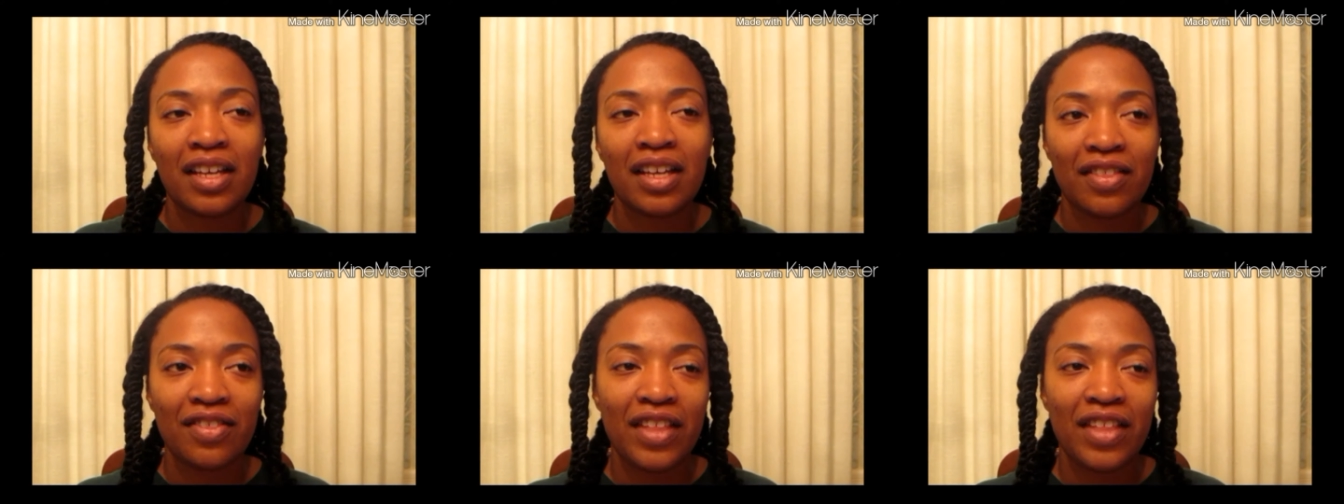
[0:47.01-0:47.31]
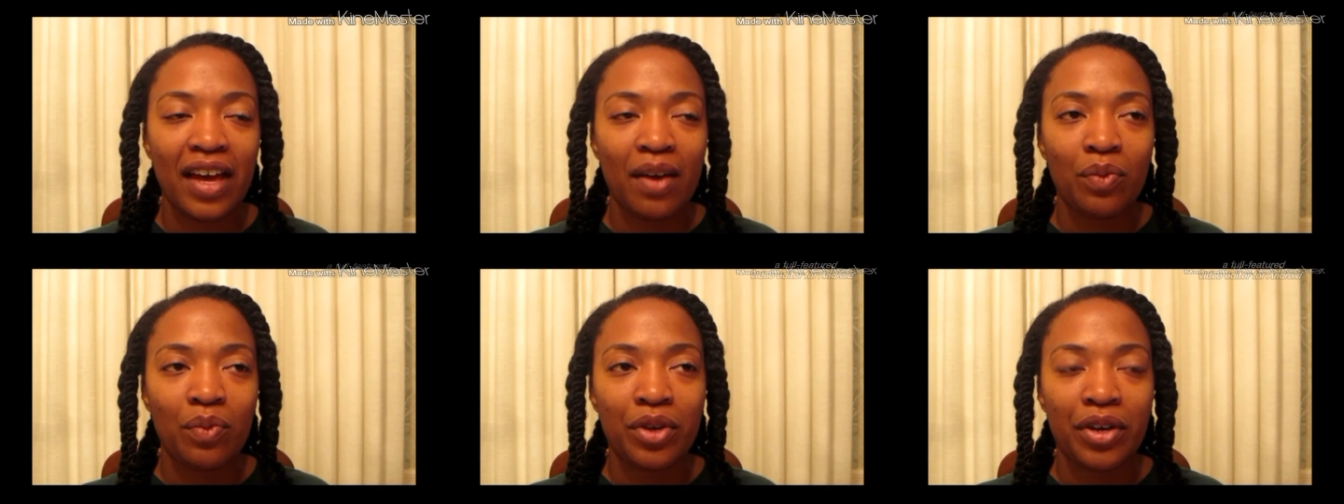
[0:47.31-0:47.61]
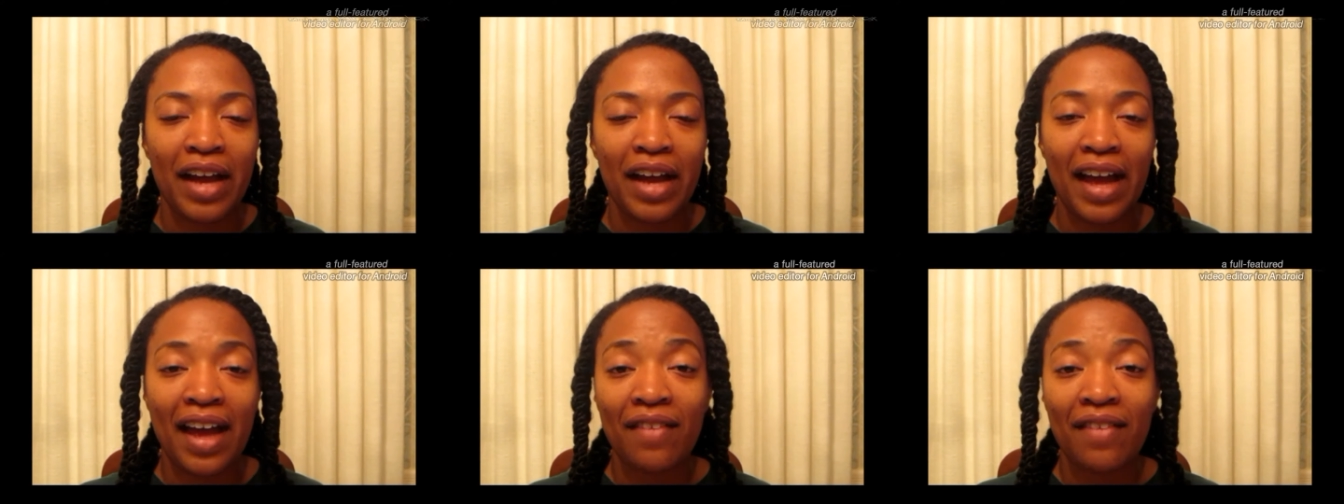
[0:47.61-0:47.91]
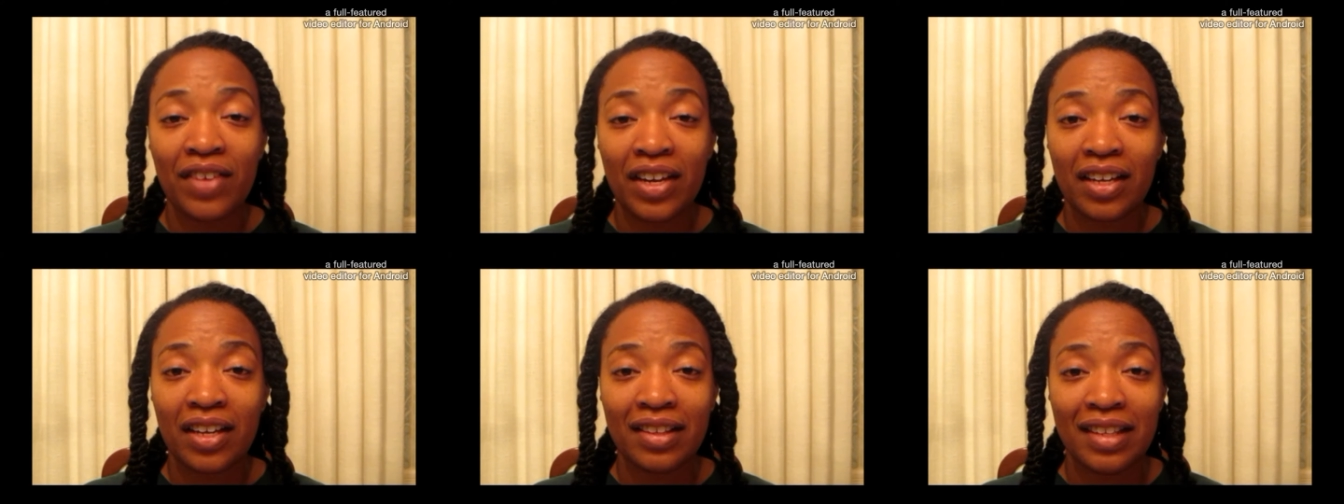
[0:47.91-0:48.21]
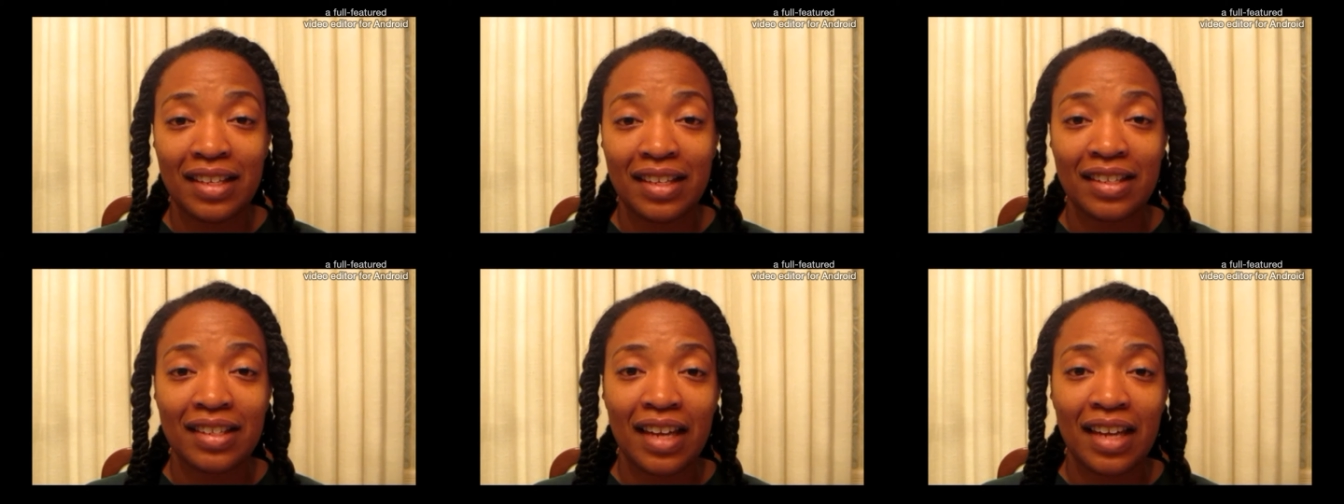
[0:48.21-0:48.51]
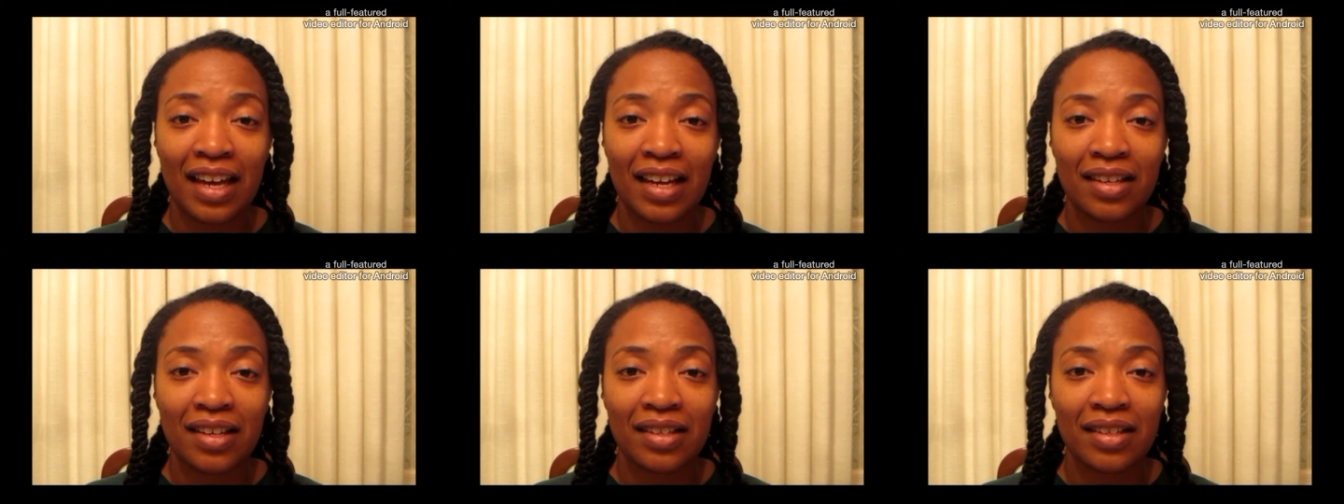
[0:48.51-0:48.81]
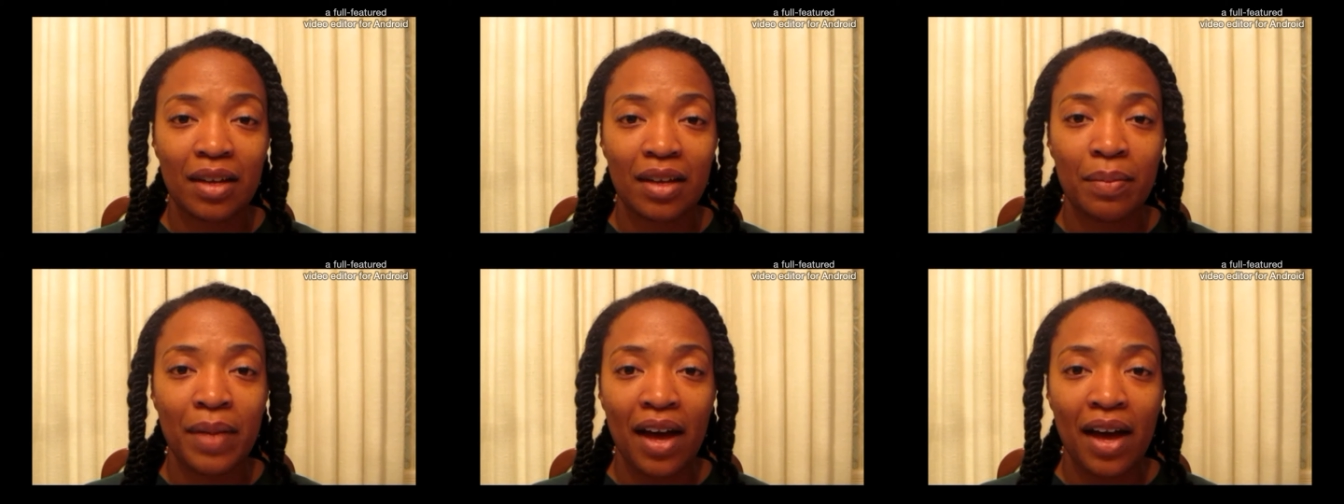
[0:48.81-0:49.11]
that we're having these
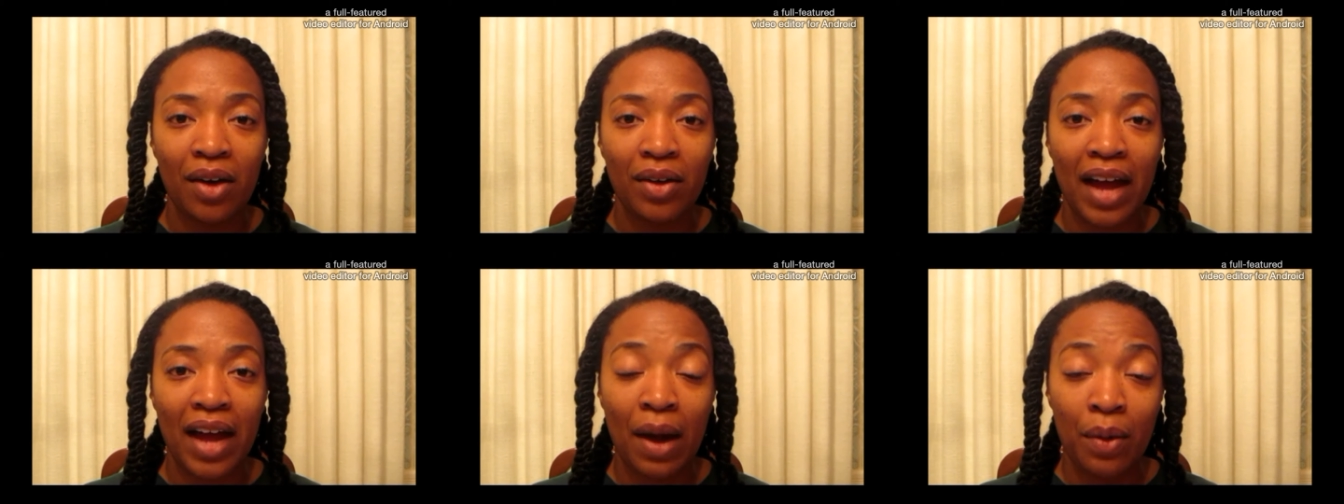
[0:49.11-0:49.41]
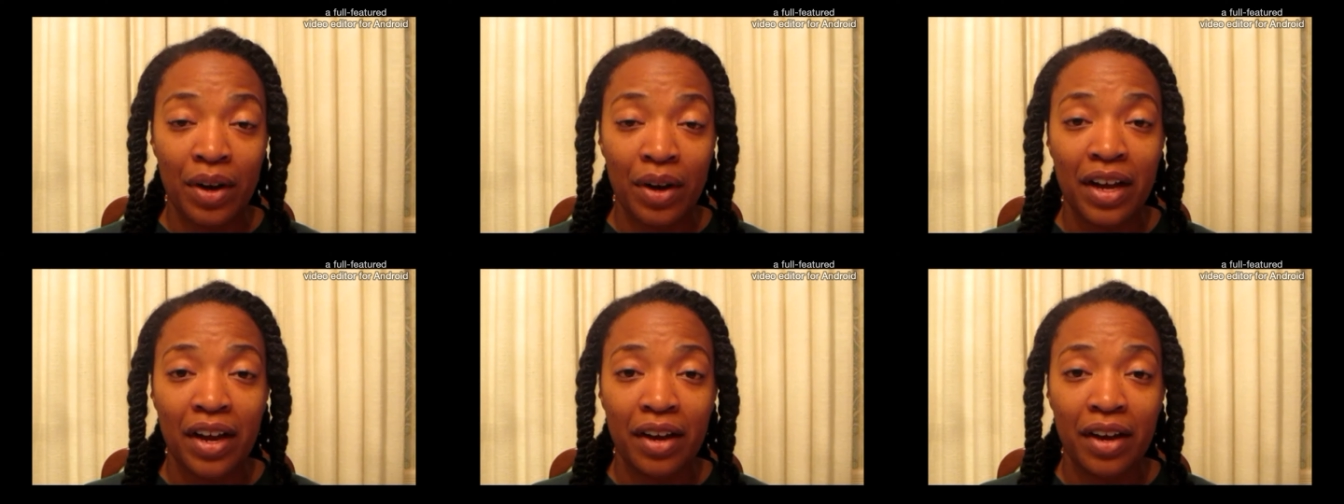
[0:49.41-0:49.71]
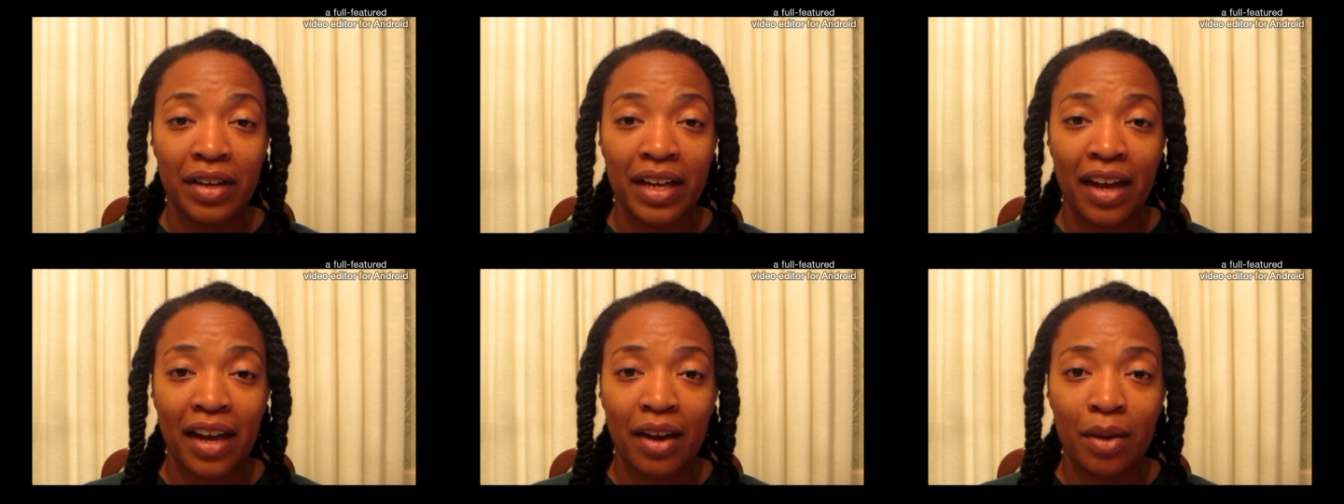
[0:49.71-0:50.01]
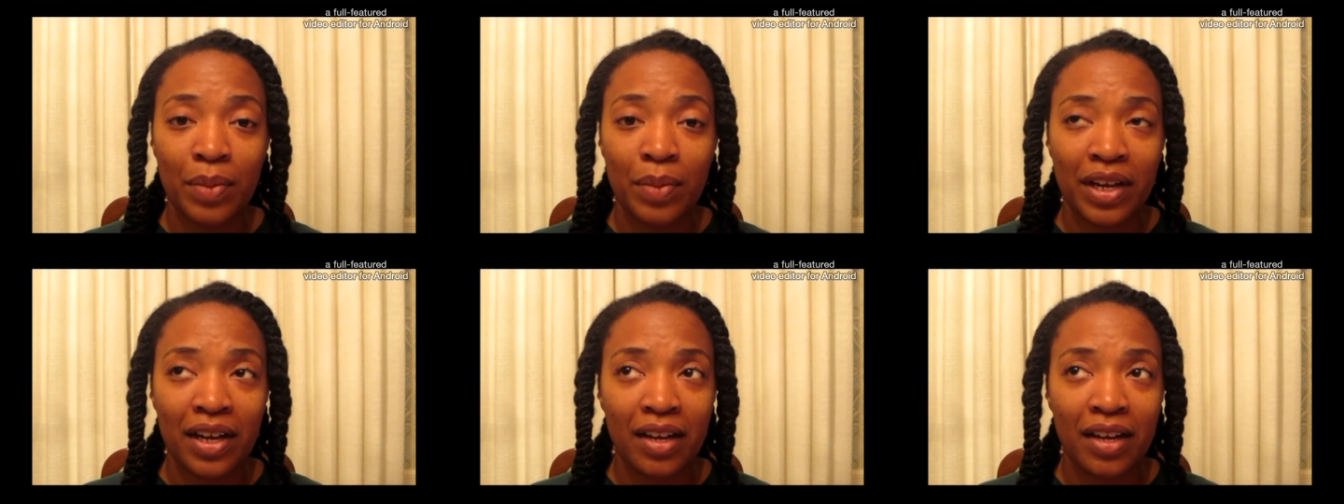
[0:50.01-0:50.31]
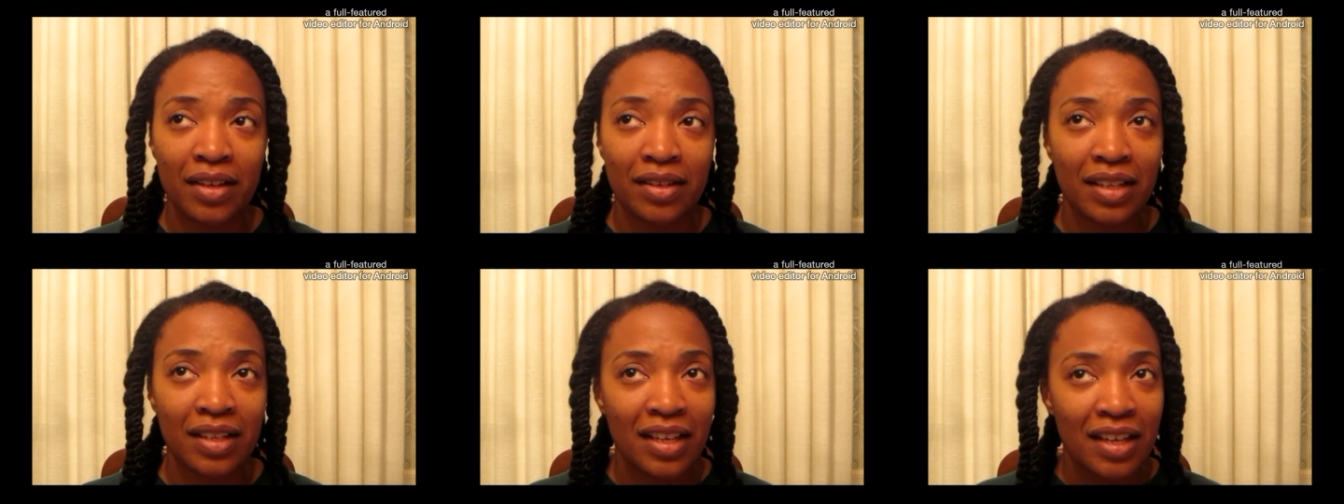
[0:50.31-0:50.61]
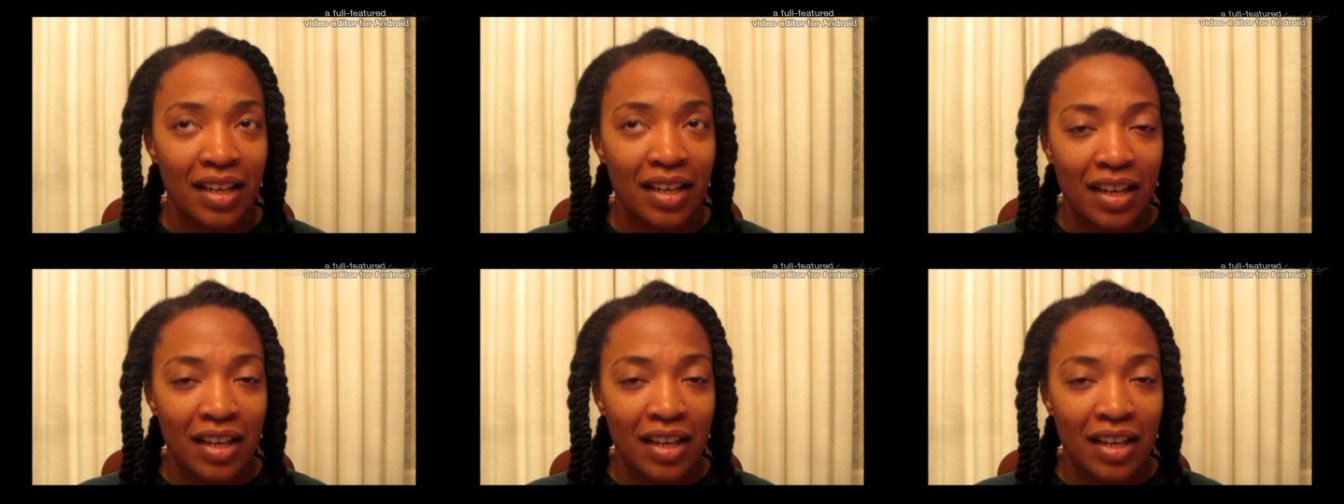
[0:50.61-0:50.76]
days about our hair care, because